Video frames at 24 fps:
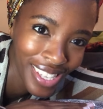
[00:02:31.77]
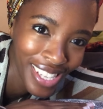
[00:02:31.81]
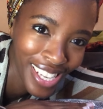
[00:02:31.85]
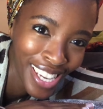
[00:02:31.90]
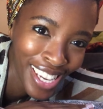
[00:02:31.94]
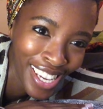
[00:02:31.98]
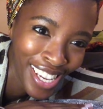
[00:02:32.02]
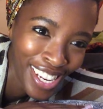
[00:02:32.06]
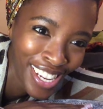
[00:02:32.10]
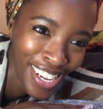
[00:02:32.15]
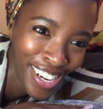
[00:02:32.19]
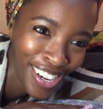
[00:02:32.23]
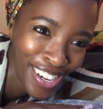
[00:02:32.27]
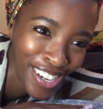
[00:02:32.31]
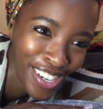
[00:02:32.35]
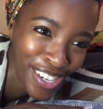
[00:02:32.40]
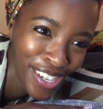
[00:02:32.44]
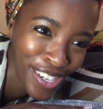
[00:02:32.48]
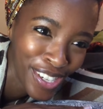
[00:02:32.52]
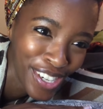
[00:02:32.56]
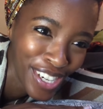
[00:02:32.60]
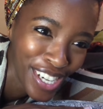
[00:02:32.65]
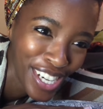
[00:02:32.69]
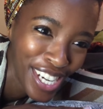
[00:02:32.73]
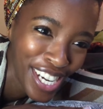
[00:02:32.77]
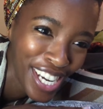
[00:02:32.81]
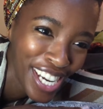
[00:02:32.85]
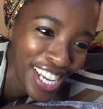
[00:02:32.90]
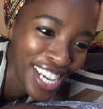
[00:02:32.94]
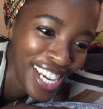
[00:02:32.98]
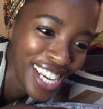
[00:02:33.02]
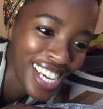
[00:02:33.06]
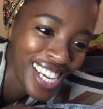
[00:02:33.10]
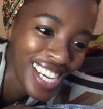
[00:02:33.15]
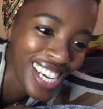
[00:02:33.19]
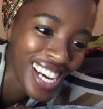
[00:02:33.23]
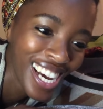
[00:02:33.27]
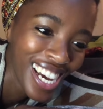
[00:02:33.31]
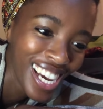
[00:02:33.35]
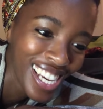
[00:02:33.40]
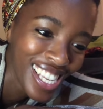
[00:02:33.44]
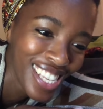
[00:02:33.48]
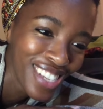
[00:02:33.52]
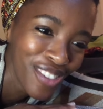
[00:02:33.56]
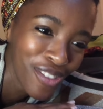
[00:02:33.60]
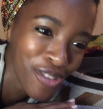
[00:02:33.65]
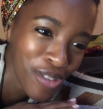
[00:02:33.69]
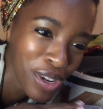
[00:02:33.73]

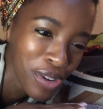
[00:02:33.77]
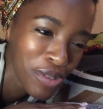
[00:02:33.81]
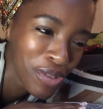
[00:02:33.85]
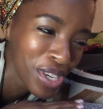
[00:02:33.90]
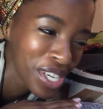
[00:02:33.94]
where